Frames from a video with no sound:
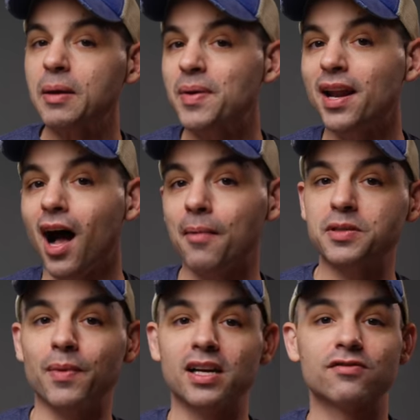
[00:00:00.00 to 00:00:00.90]
been
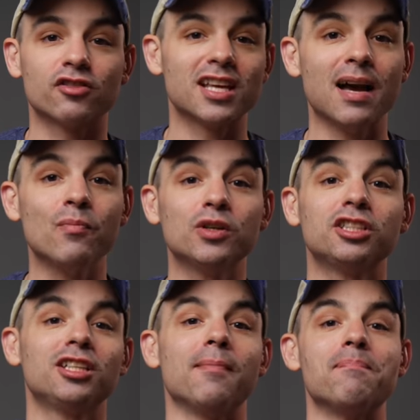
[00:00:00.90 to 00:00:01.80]
optimized for the M one
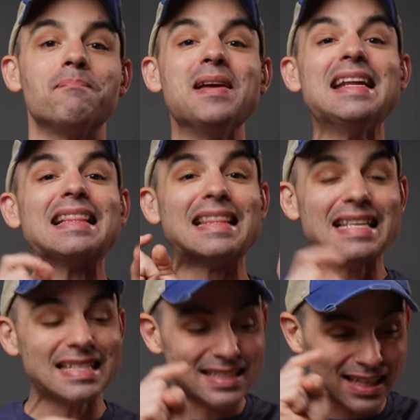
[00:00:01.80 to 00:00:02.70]
chip, meaning
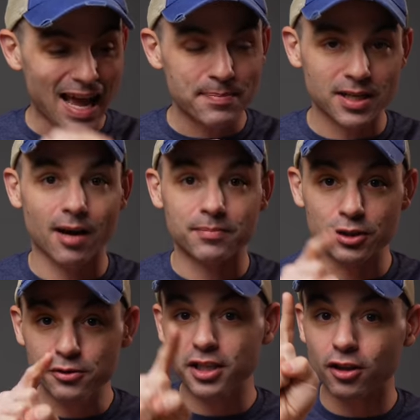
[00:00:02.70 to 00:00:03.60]
this laptop
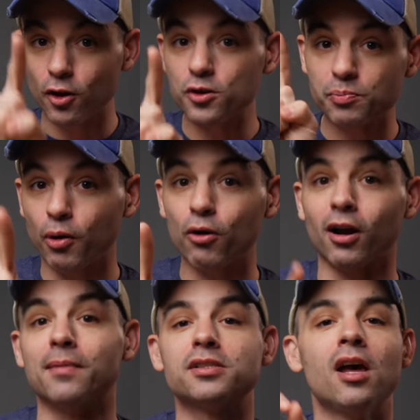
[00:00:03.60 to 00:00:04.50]
using those
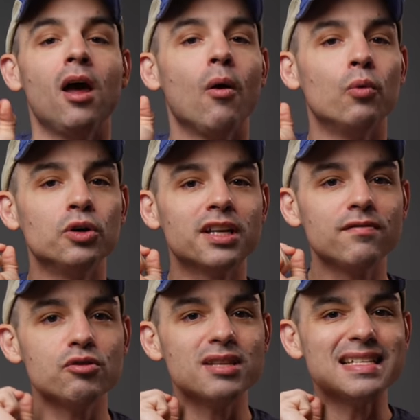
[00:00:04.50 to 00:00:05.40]
programs will
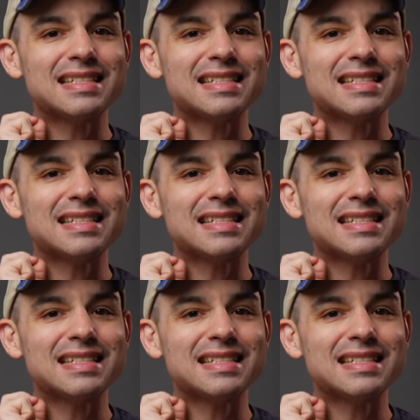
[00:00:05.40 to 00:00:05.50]
give you the